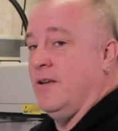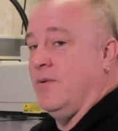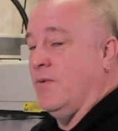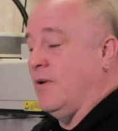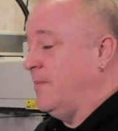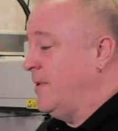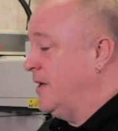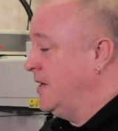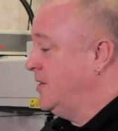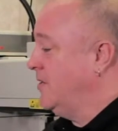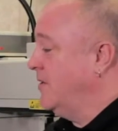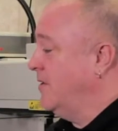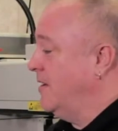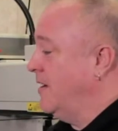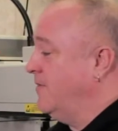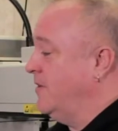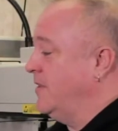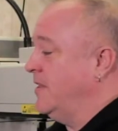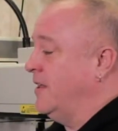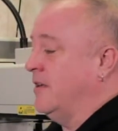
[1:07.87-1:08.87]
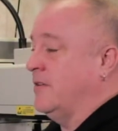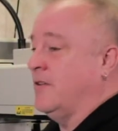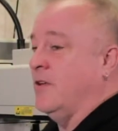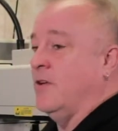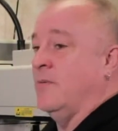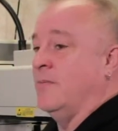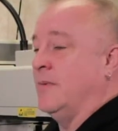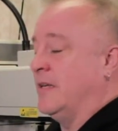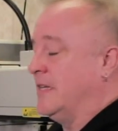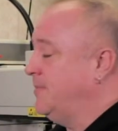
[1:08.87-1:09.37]
you want to make sure everything is
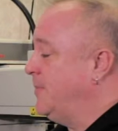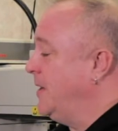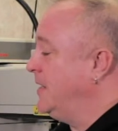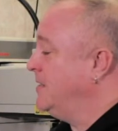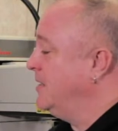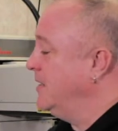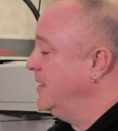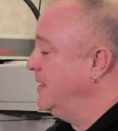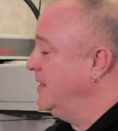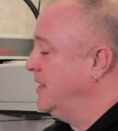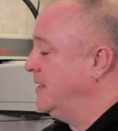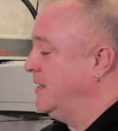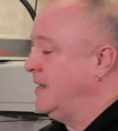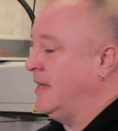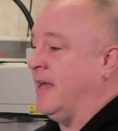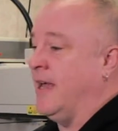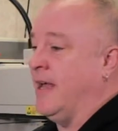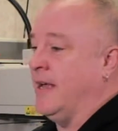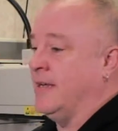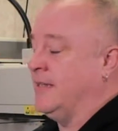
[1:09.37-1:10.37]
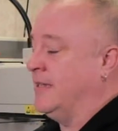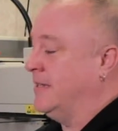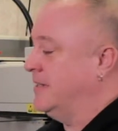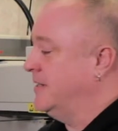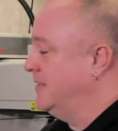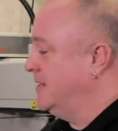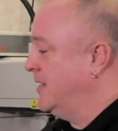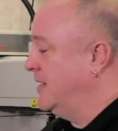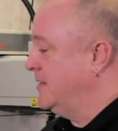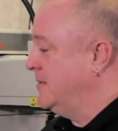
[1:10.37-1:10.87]
home, especially the D axis,
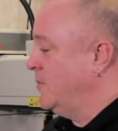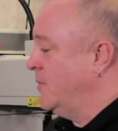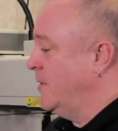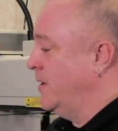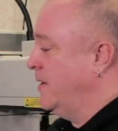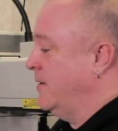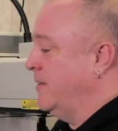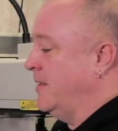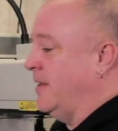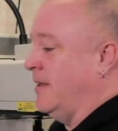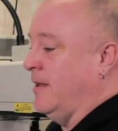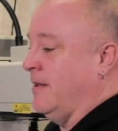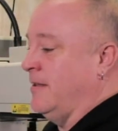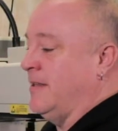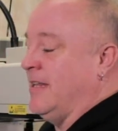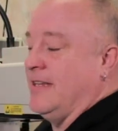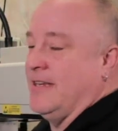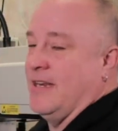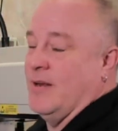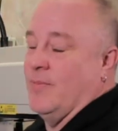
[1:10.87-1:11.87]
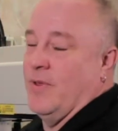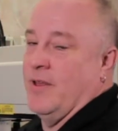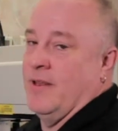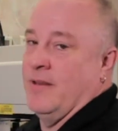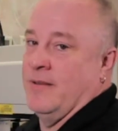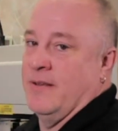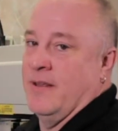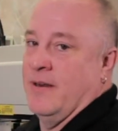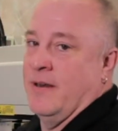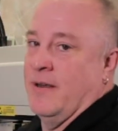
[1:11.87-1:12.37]
because that's where the teaching plate
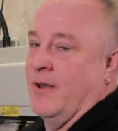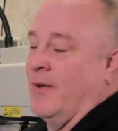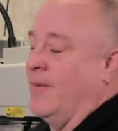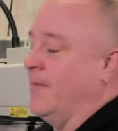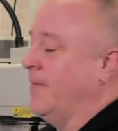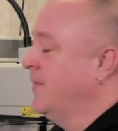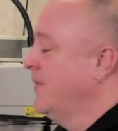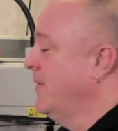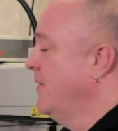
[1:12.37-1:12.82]
is going to go.